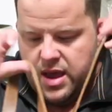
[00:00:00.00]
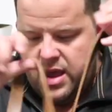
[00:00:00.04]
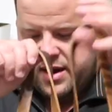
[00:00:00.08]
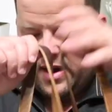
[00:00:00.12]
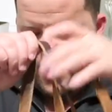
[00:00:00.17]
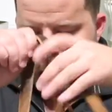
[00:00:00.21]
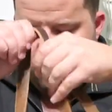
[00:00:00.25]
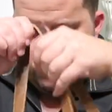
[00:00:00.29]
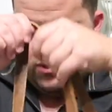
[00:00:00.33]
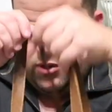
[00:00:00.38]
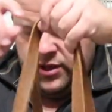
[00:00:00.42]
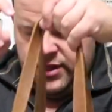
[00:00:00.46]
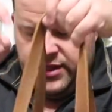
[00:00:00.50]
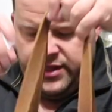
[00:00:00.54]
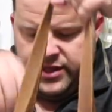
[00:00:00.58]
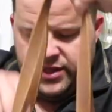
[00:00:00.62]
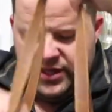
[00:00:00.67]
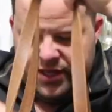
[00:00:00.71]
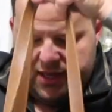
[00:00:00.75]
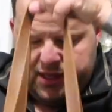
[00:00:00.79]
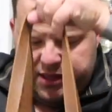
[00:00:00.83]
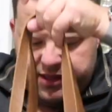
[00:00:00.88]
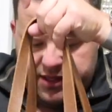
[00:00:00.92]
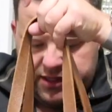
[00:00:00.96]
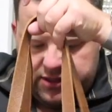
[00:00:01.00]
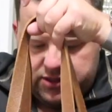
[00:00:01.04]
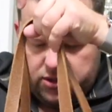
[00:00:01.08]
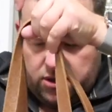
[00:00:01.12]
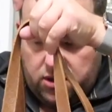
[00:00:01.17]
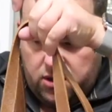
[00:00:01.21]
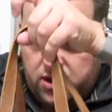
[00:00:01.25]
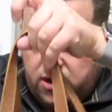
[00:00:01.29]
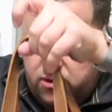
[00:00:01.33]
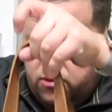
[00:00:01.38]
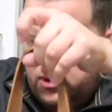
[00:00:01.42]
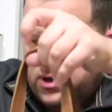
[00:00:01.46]
And I really think that's
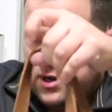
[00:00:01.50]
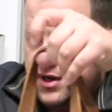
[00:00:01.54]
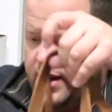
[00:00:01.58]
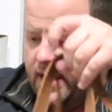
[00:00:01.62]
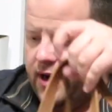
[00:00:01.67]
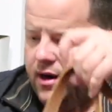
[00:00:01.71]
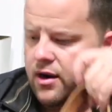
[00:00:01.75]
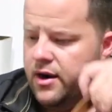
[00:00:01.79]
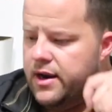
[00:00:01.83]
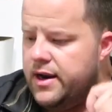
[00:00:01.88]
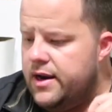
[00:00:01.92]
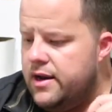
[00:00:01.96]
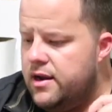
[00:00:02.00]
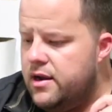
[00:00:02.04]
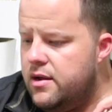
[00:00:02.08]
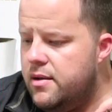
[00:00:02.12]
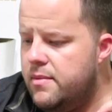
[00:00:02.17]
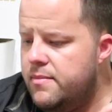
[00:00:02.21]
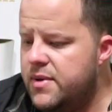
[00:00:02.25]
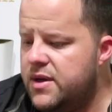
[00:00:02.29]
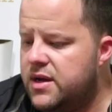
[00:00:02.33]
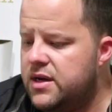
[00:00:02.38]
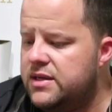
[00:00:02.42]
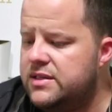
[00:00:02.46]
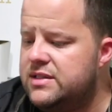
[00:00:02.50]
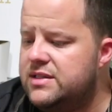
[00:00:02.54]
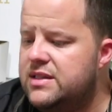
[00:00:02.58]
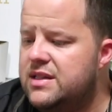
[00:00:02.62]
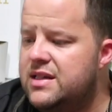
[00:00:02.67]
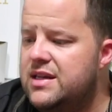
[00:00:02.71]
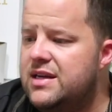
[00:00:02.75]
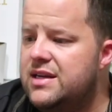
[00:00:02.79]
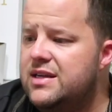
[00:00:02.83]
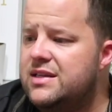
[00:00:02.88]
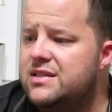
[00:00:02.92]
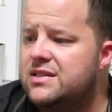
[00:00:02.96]
all I'm gonna carry because
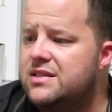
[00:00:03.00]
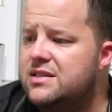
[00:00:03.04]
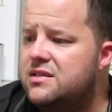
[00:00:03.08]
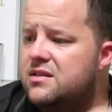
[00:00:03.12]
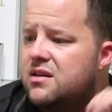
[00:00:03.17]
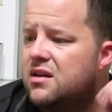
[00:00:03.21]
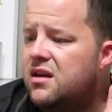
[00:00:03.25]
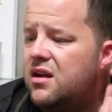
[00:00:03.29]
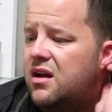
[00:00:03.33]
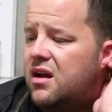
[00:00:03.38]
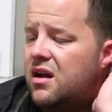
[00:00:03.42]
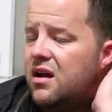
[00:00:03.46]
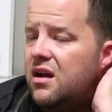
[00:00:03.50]
this